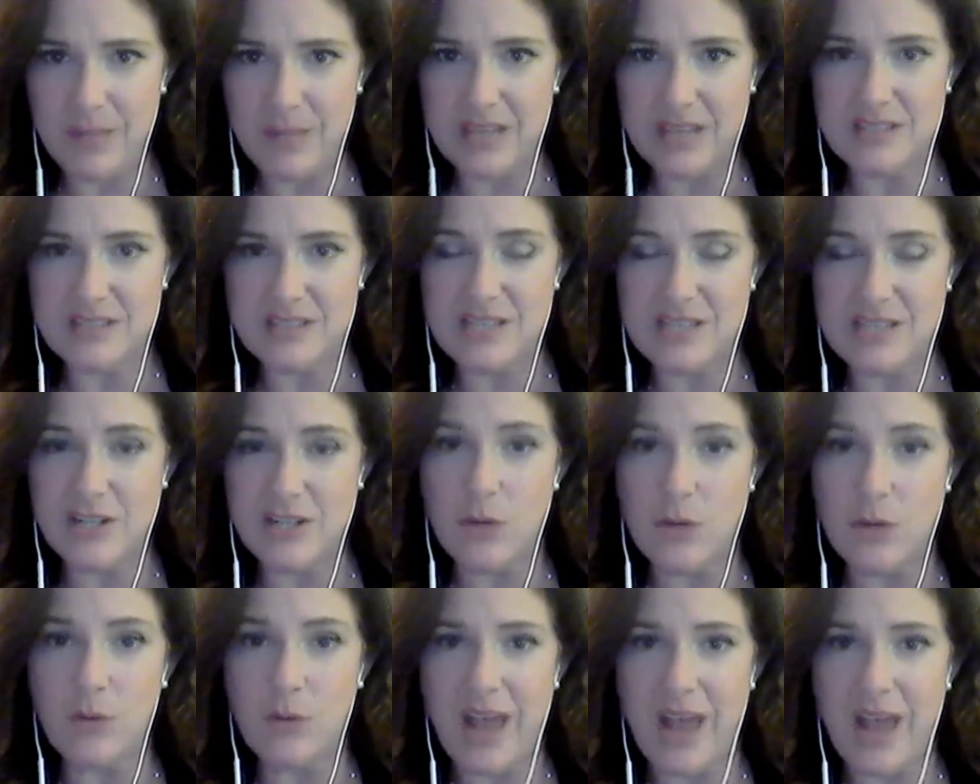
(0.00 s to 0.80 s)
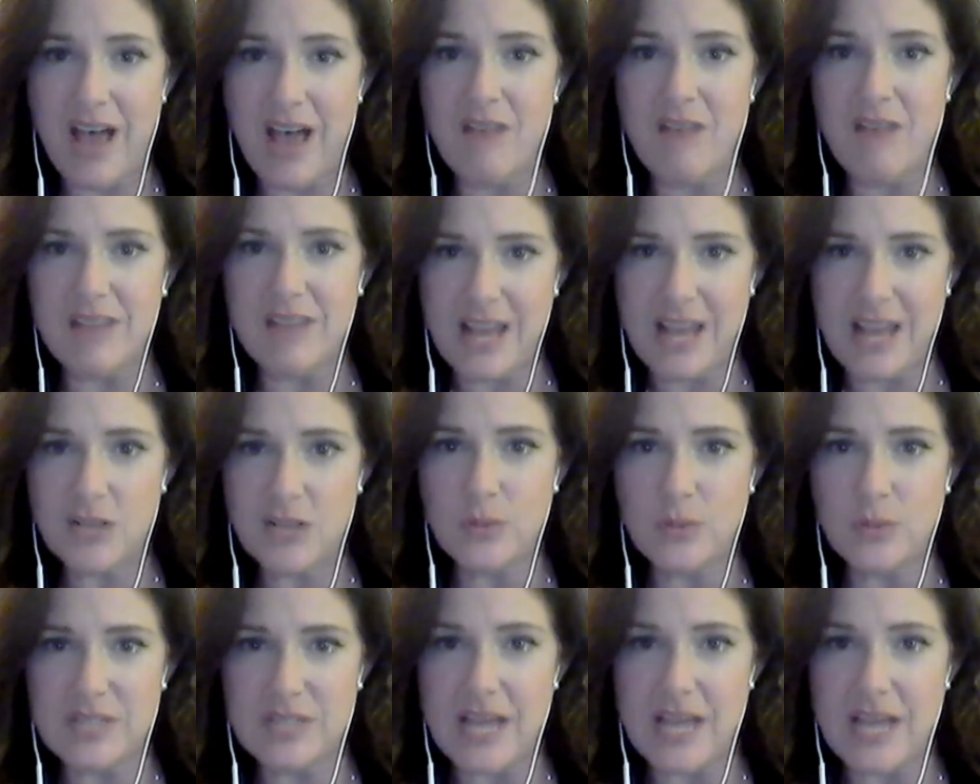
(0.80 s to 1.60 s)
Because they don't have an
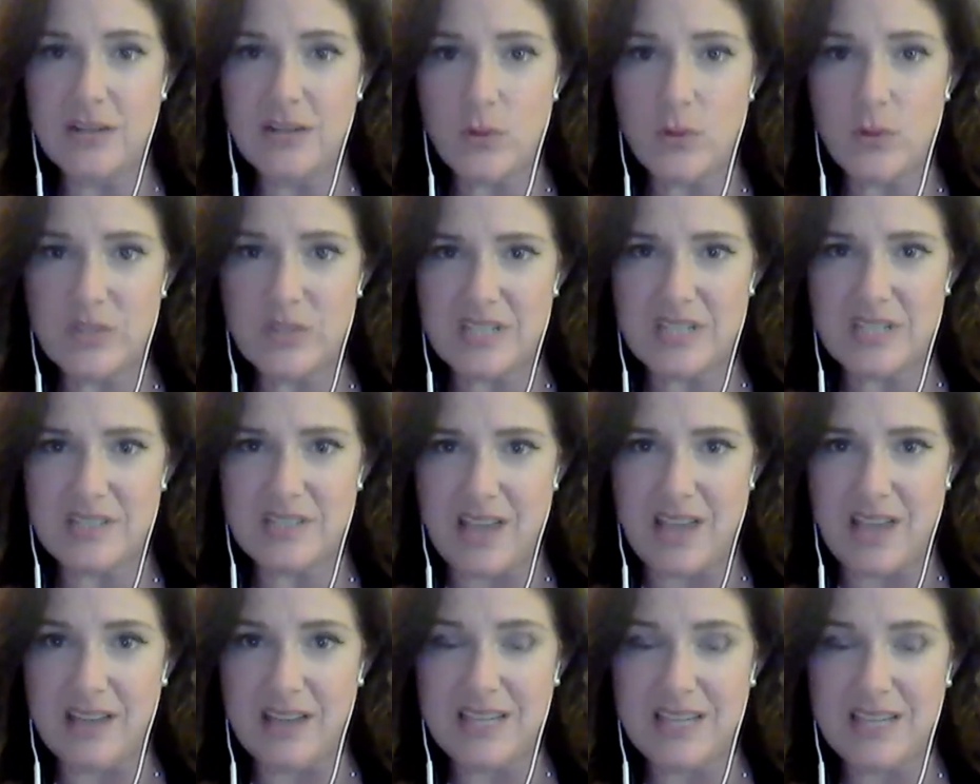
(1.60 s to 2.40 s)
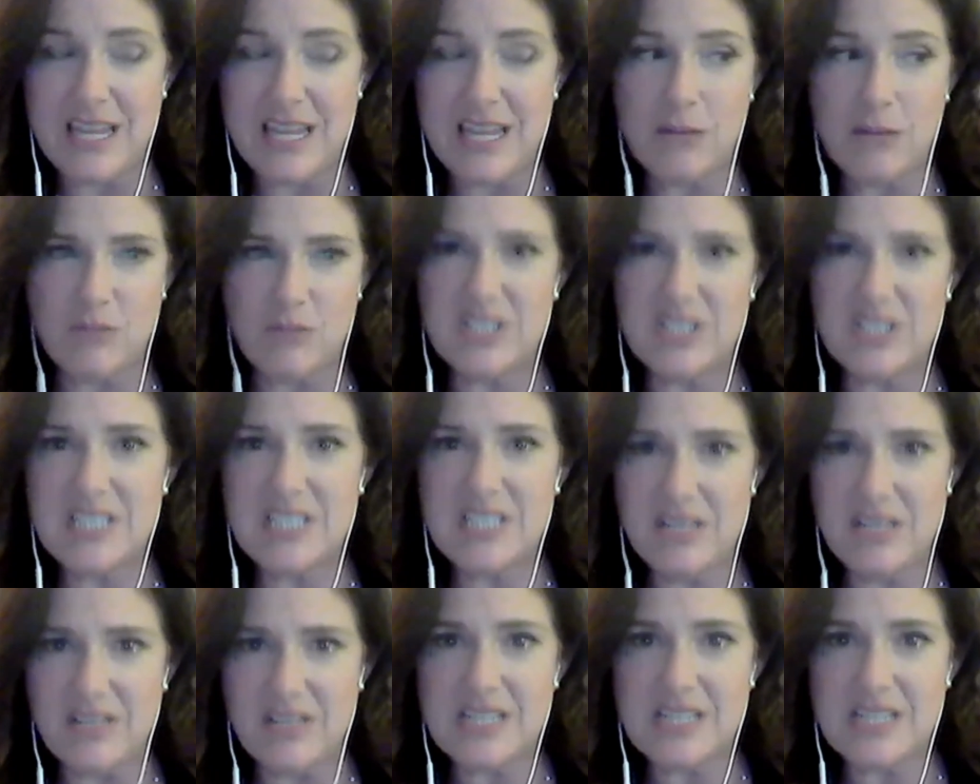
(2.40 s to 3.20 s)
actual diagnosis yet, can't
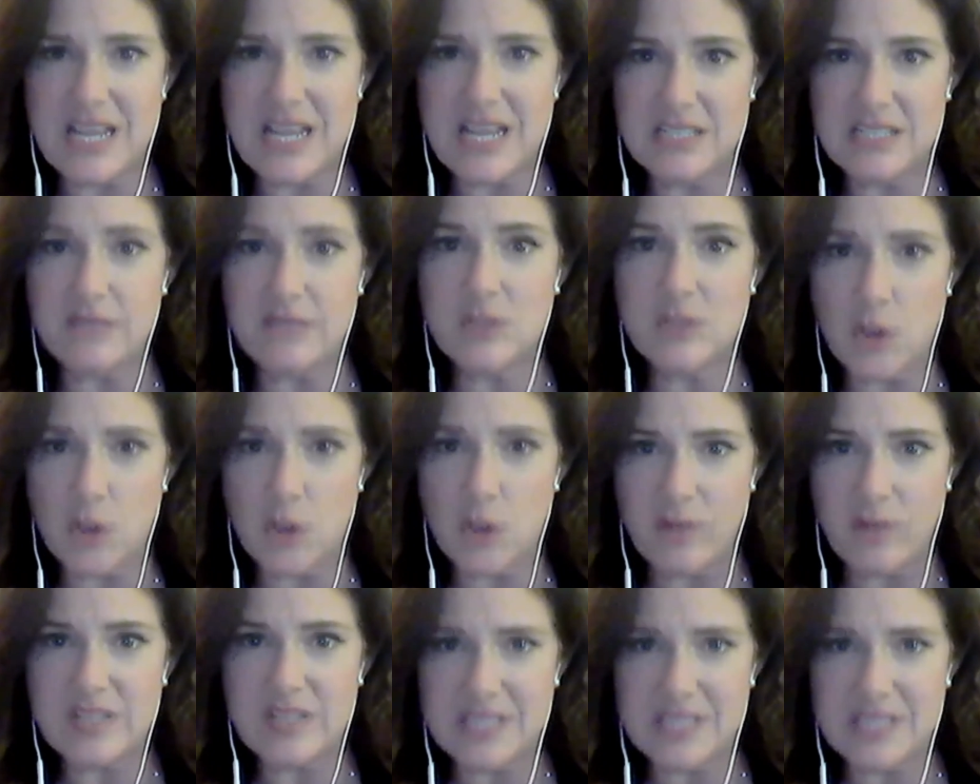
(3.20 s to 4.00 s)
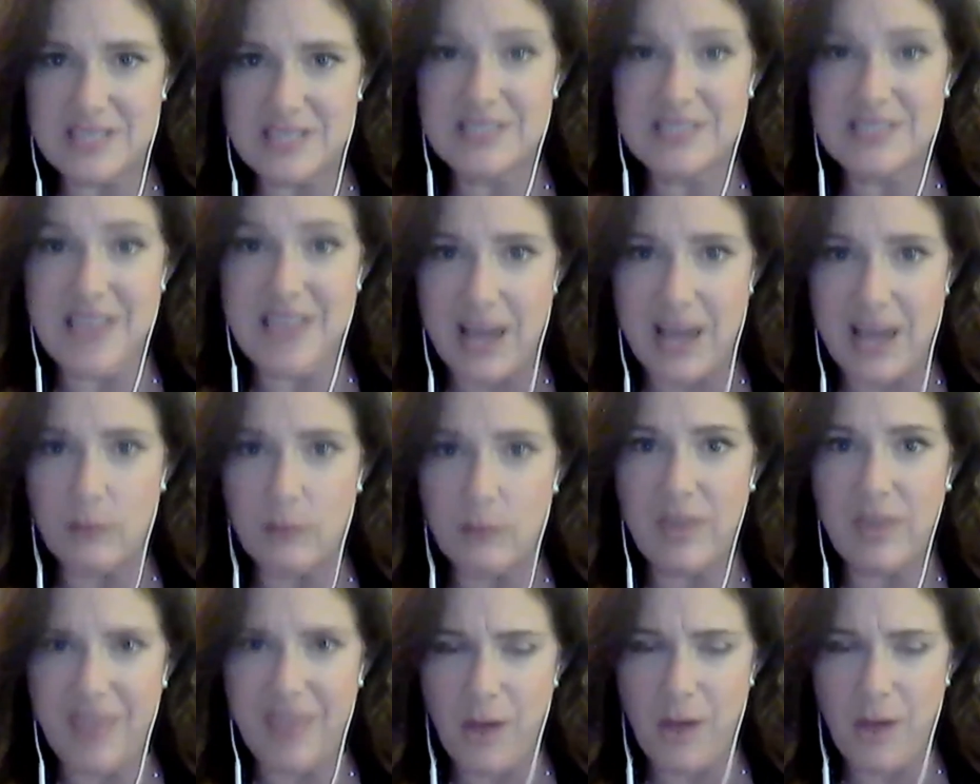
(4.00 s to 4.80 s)
receive intensive services yet
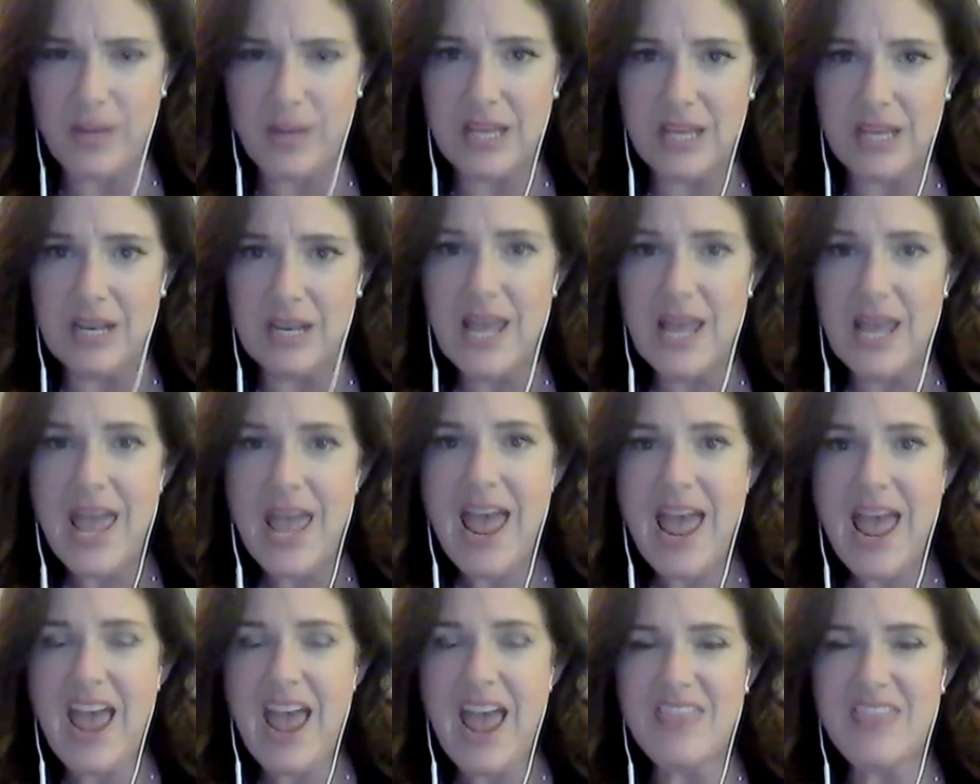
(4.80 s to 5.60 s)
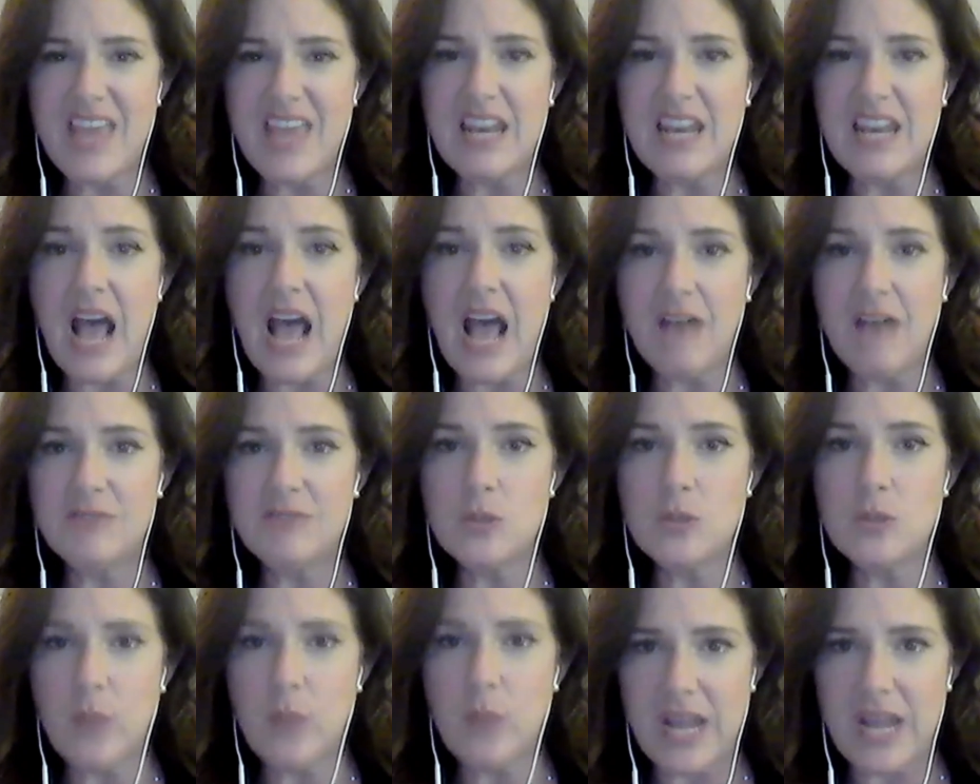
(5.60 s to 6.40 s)
without it, and then have
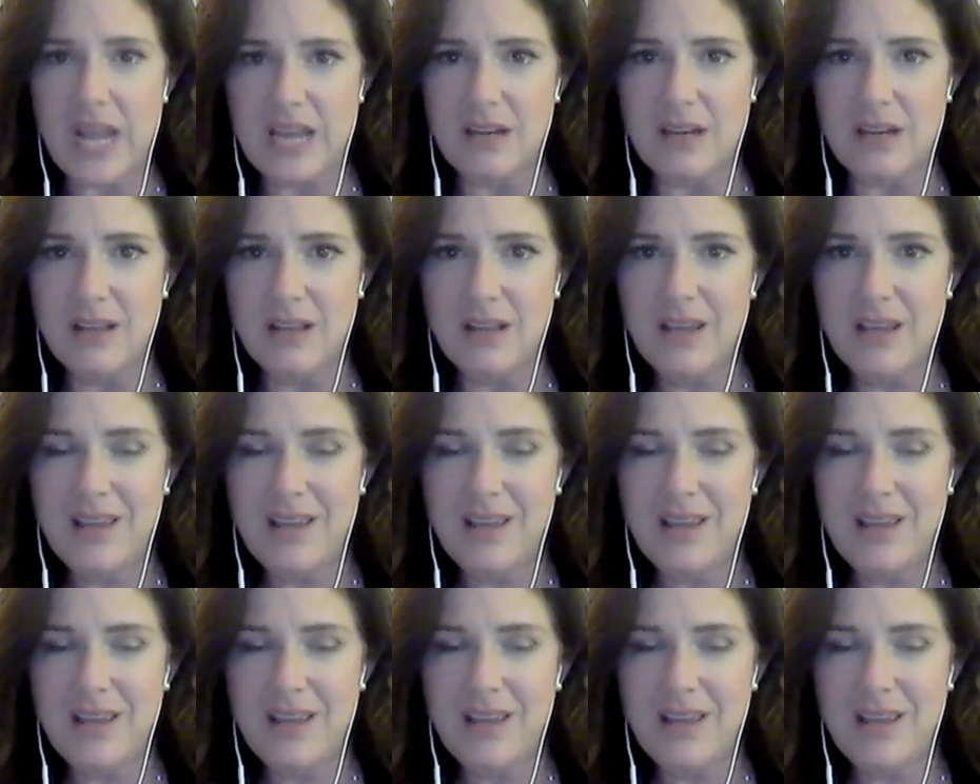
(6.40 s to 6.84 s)
to wait